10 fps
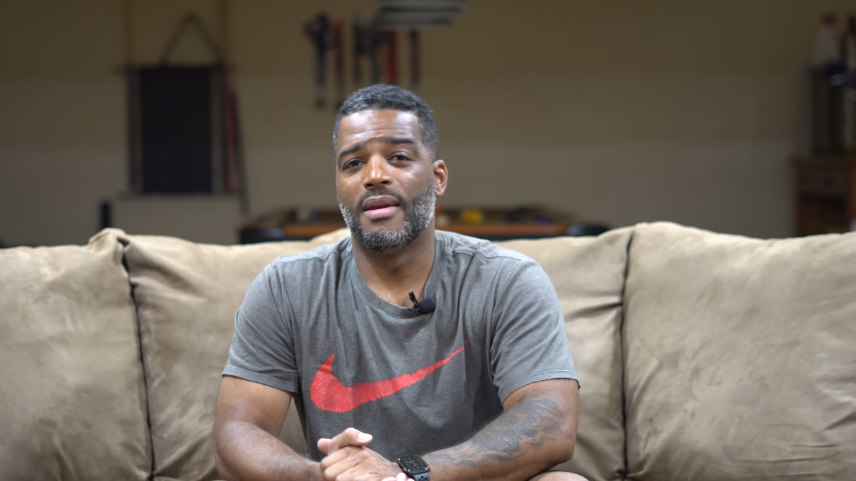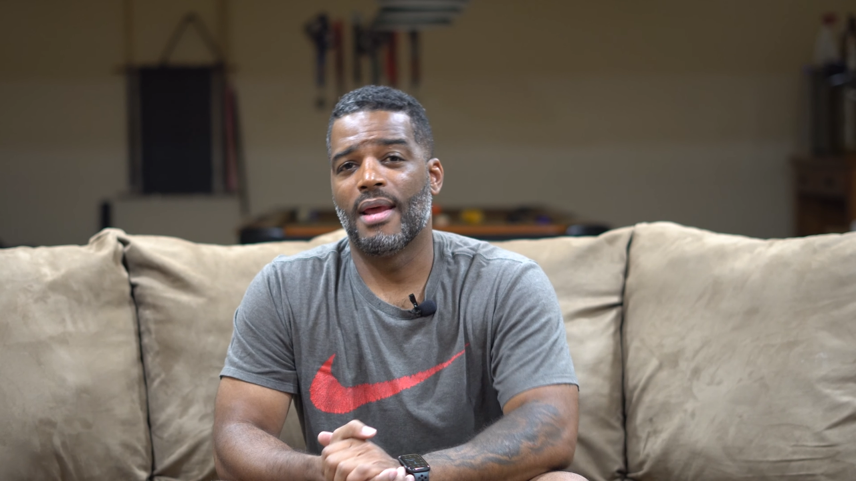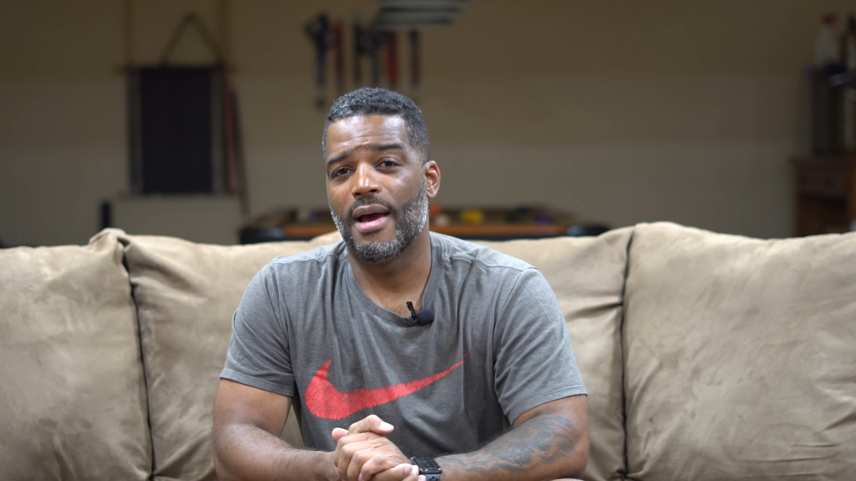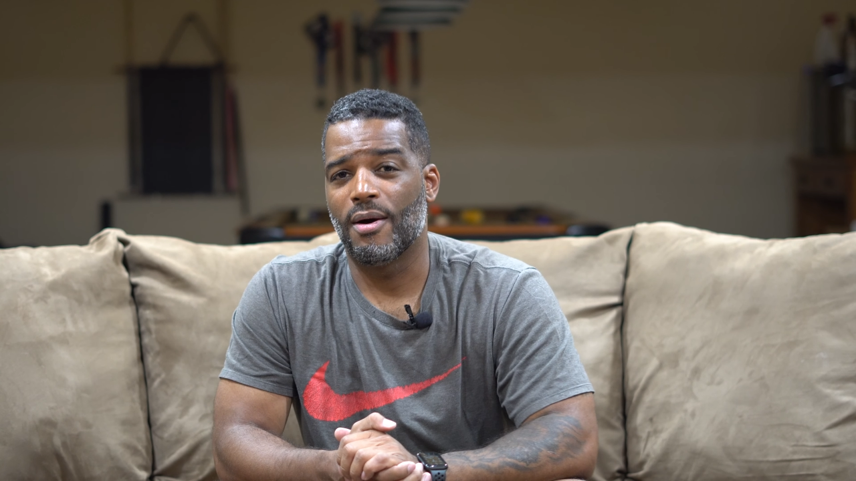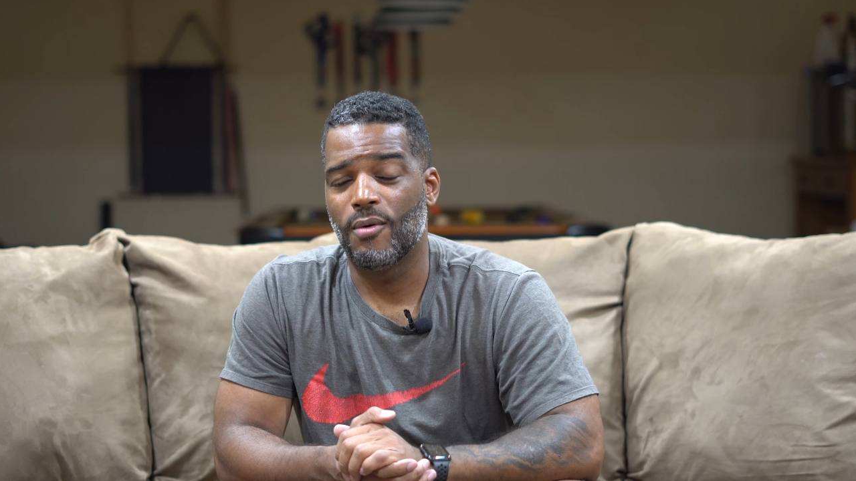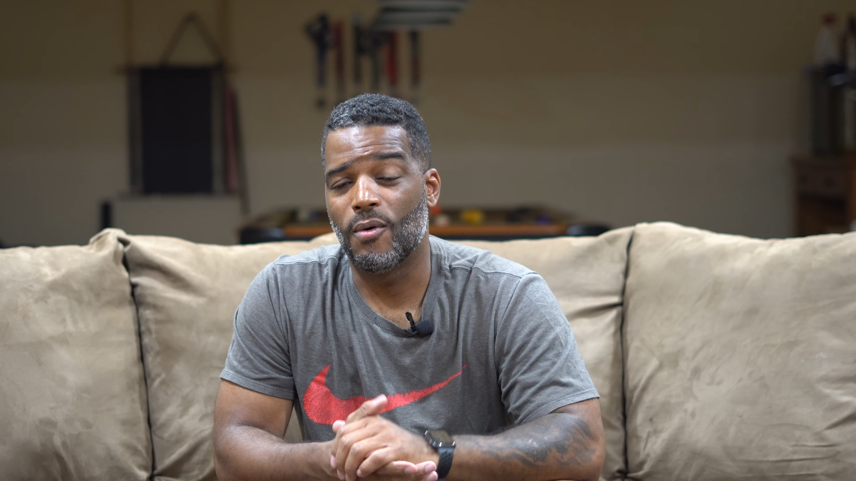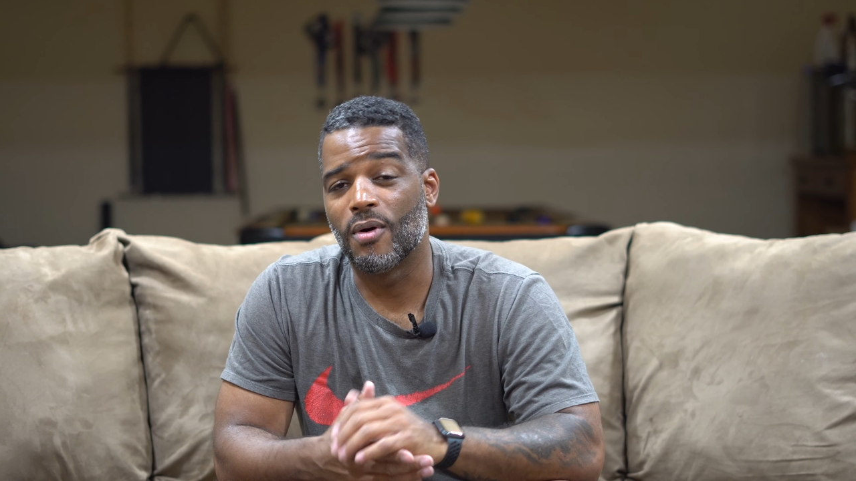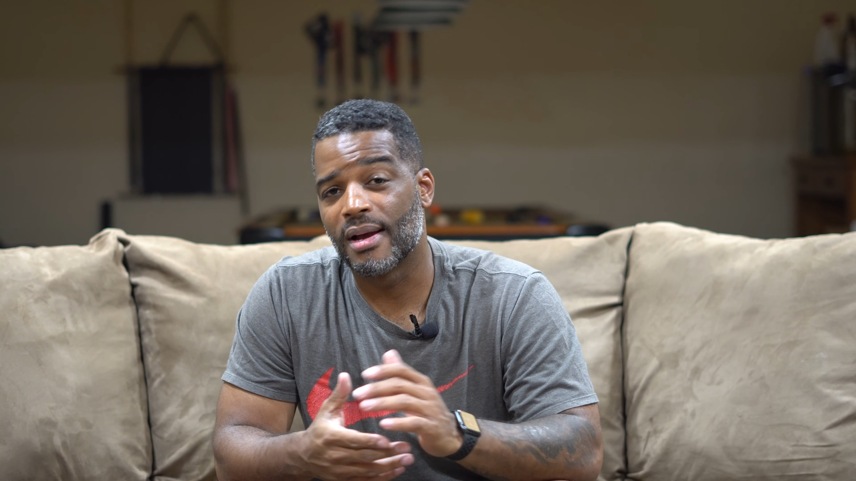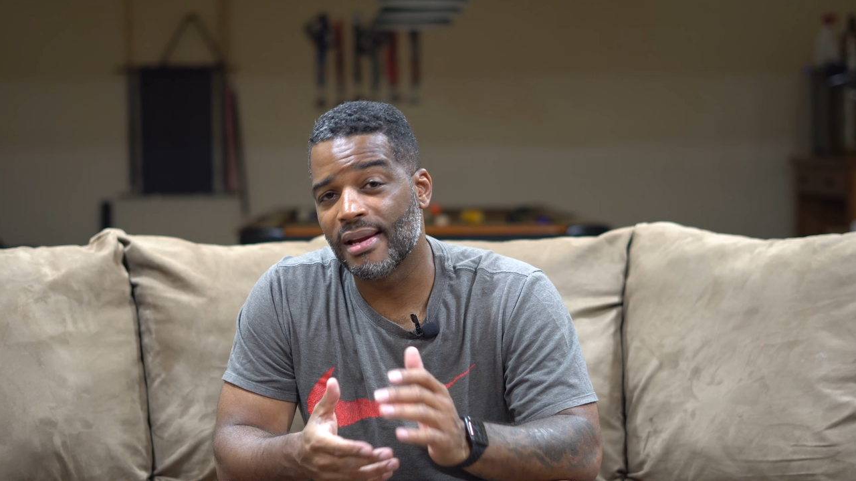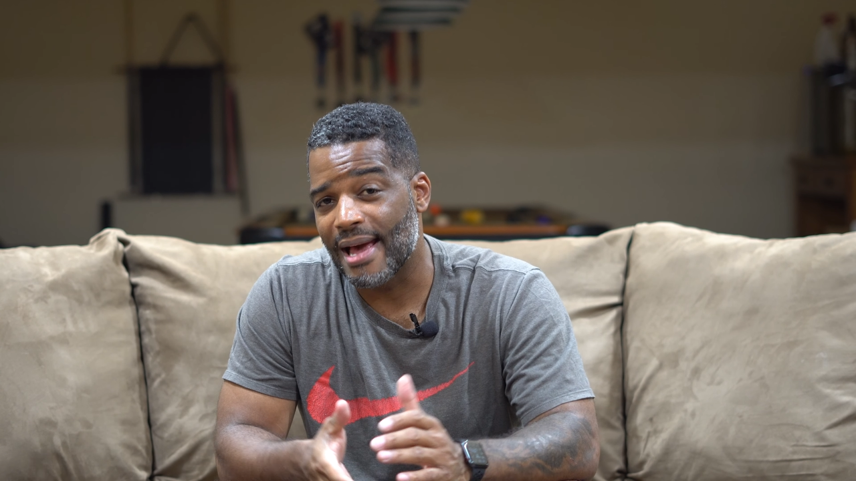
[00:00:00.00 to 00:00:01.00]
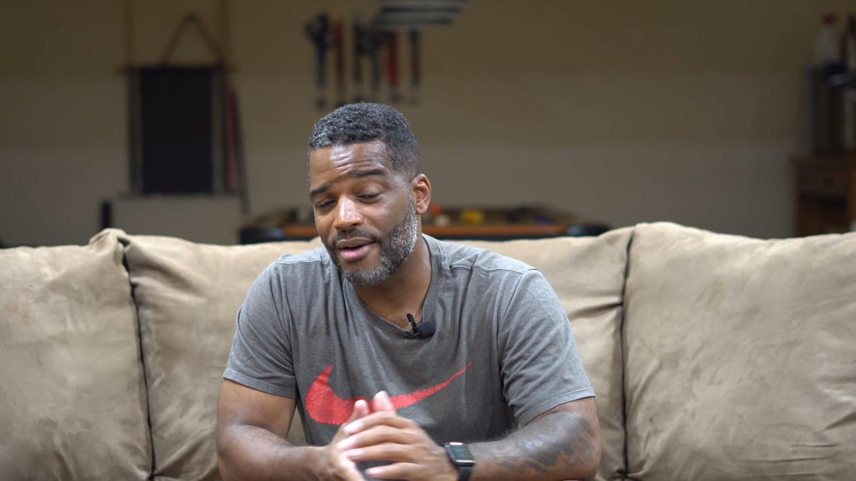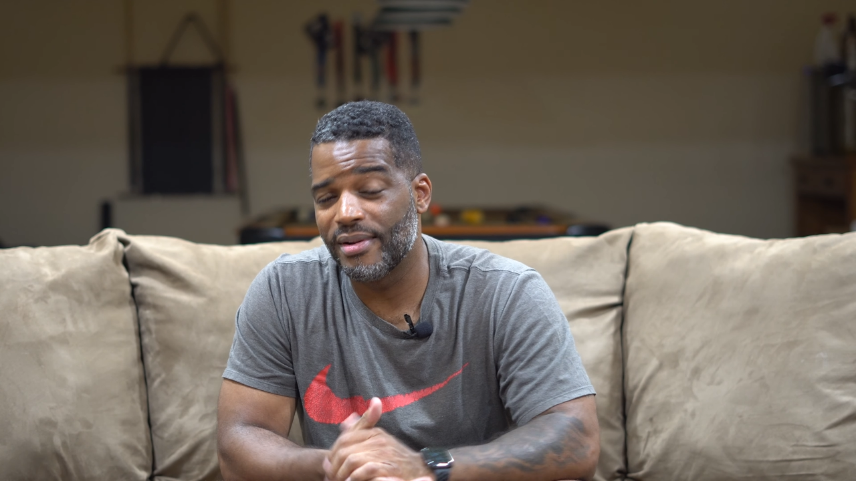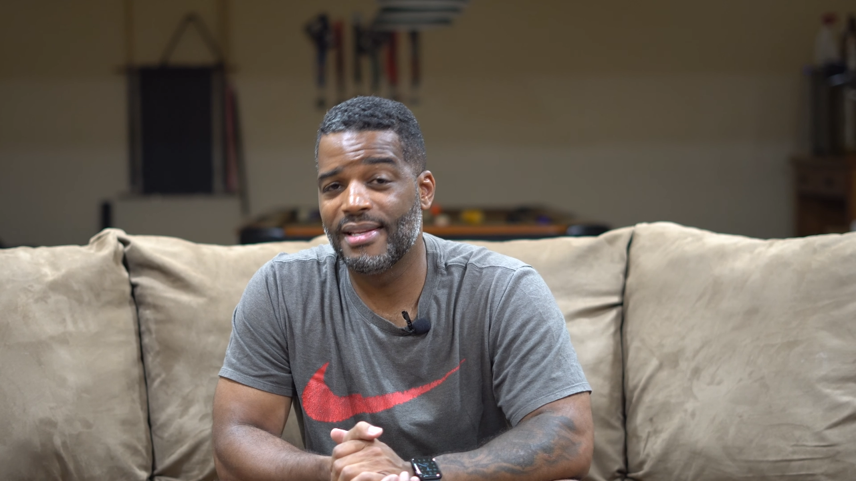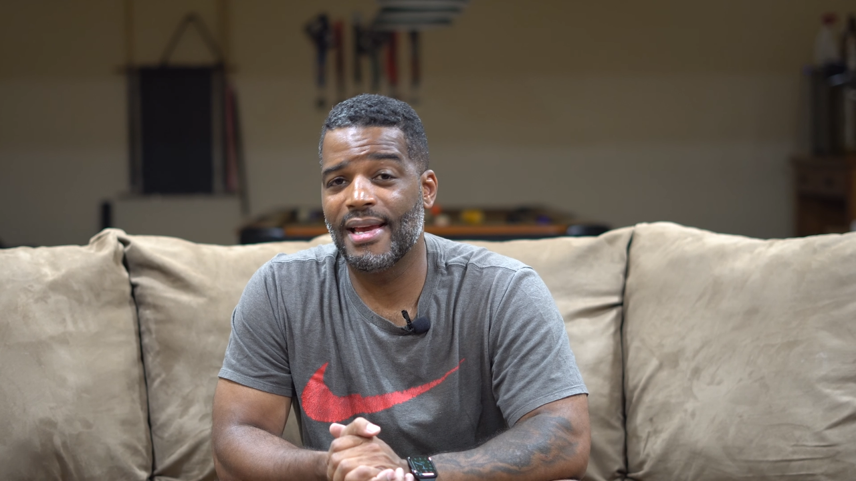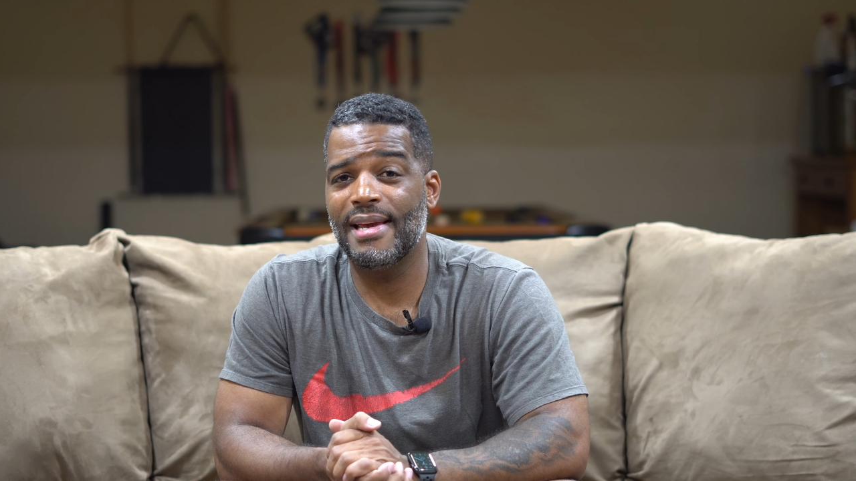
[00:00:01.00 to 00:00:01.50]
Now, on
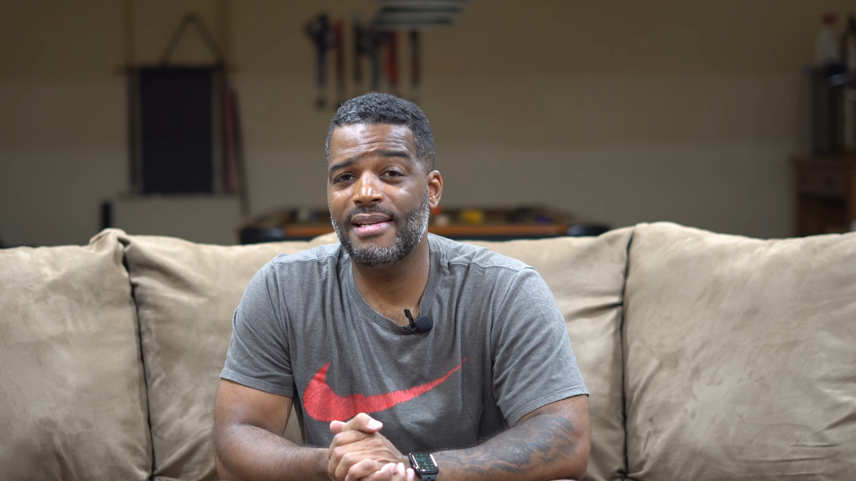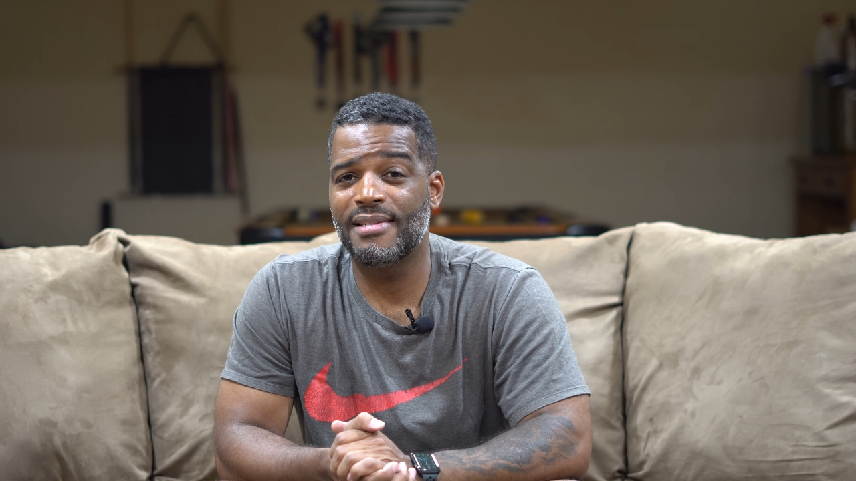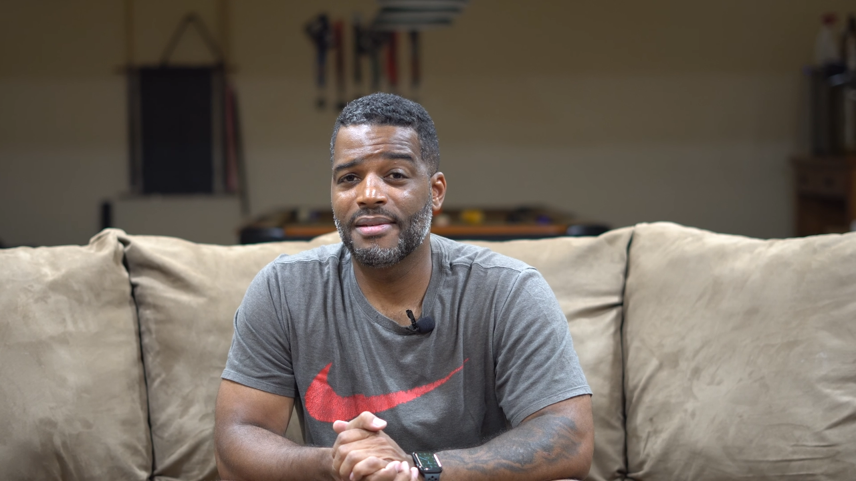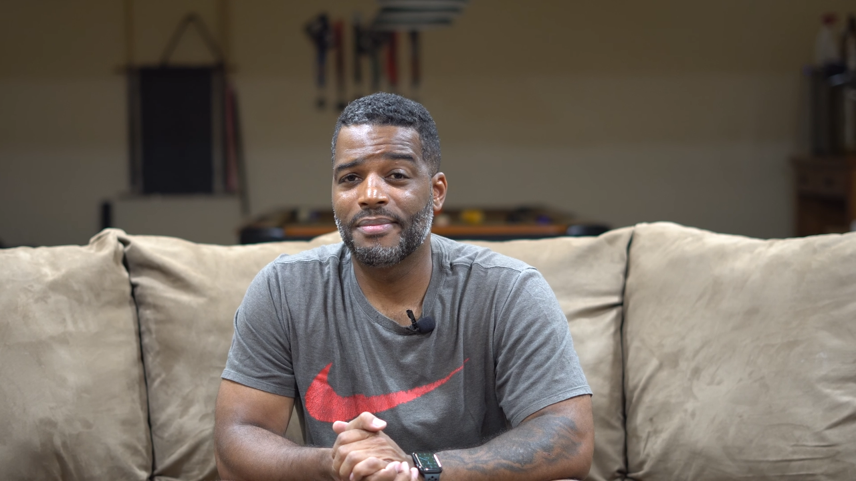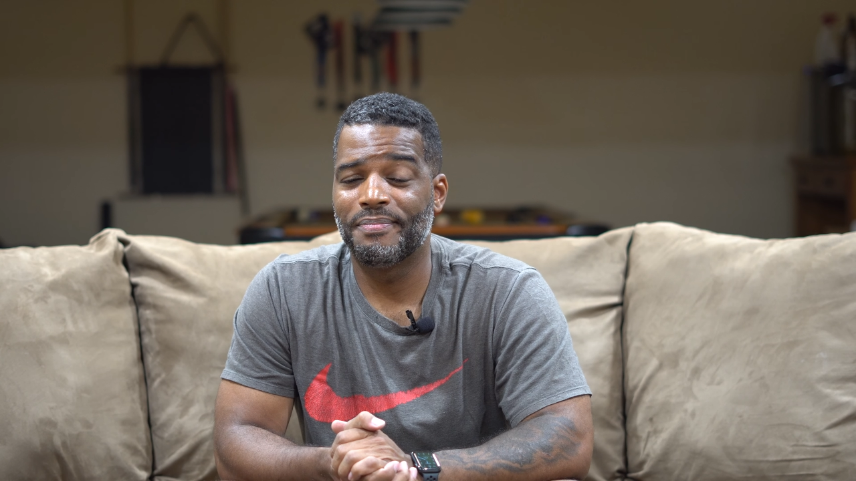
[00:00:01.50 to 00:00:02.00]
cloudy days,